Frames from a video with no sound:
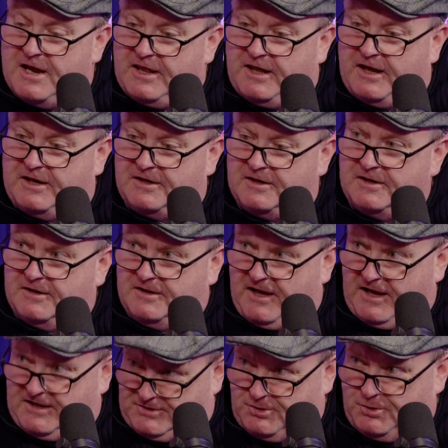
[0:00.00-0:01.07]
then
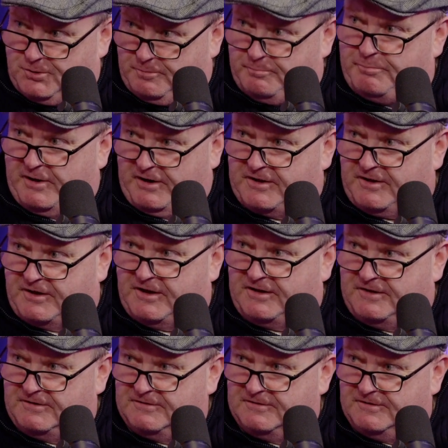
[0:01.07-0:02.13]
that's your birthright.